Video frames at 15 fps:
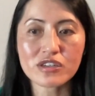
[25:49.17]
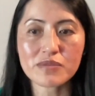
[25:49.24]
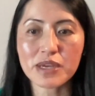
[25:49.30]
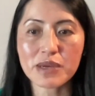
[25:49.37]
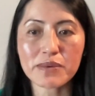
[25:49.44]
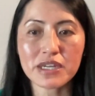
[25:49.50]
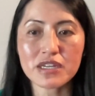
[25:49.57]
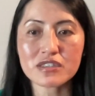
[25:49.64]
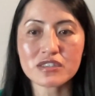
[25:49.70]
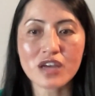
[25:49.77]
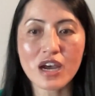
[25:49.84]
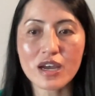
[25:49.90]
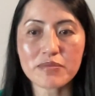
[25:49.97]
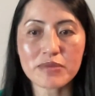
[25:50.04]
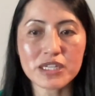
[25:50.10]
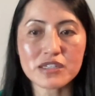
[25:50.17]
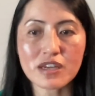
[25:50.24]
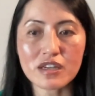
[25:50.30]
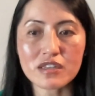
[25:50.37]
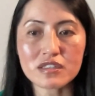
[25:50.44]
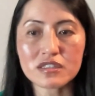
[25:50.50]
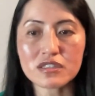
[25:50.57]
to maybe the time it
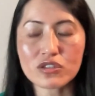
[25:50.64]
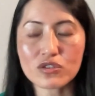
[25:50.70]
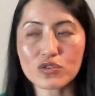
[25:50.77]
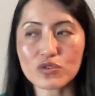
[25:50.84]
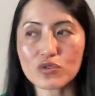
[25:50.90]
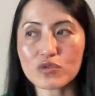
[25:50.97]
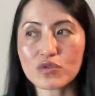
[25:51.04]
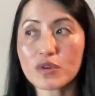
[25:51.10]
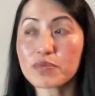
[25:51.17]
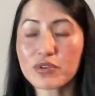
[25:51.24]
takes to